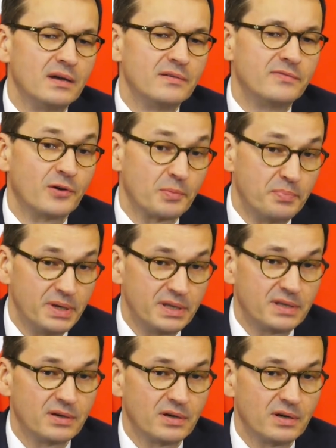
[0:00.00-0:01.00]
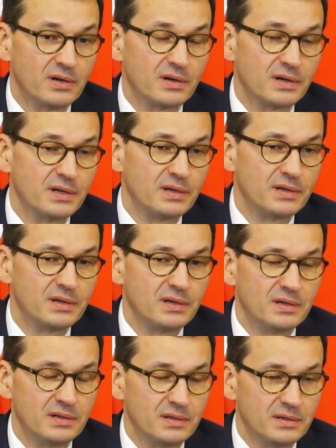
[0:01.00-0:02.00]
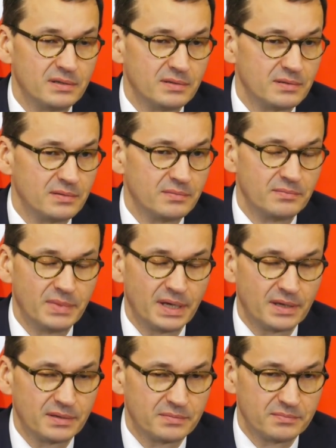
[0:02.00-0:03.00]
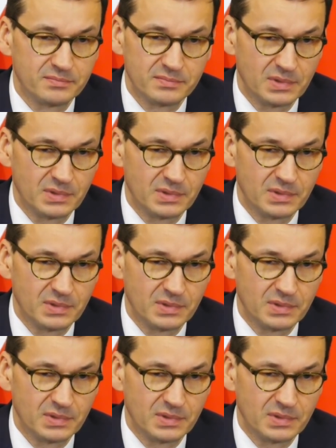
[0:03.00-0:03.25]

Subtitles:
forbid or make it